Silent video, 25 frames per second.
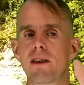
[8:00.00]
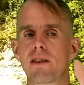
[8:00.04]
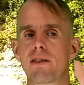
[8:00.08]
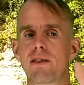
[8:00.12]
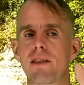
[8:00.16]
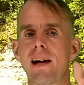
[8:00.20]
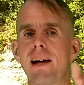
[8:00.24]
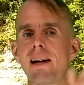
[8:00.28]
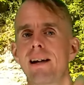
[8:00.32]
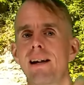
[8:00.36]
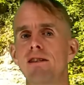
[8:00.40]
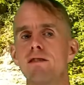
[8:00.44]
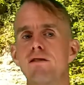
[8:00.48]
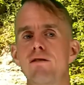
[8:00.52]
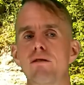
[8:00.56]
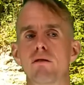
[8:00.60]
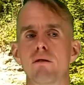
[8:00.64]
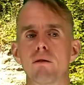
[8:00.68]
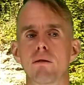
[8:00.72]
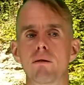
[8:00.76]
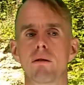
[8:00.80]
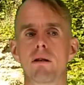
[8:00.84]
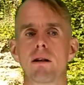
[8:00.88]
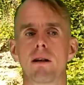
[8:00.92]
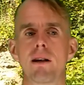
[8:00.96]
that
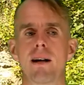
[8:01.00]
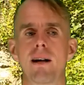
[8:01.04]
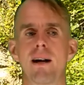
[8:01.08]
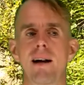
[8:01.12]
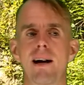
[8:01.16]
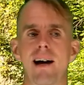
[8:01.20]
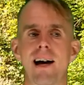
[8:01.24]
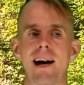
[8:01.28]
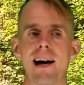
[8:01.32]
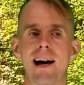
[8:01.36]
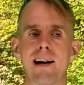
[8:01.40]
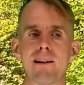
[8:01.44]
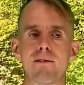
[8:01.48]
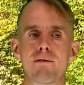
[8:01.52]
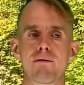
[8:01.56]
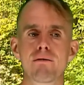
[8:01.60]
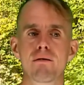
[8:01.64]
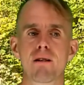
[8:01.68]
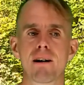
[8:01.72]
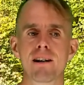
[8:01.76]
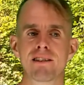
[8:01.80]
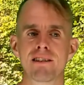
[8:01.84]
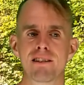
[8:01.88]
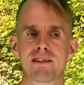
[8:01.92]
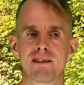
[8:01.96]
integral and
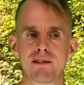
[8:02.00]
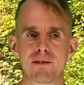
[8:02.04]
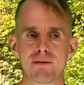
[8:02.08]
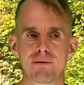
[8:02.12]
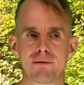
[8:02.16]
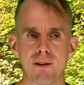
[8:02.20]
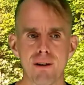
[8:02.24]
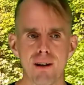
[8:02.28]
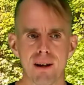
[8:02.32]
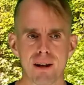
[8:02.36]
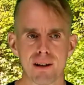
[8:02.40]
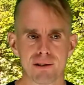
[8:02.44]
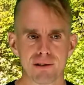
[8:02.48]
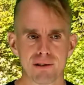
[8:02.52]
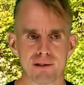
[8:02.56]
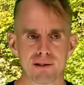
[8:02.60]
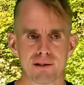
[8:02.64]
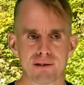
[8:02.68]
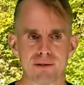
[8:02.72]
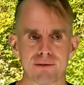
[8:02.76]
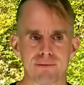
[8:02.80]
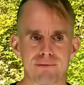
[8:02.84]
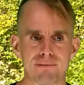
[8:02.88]
write it as follows.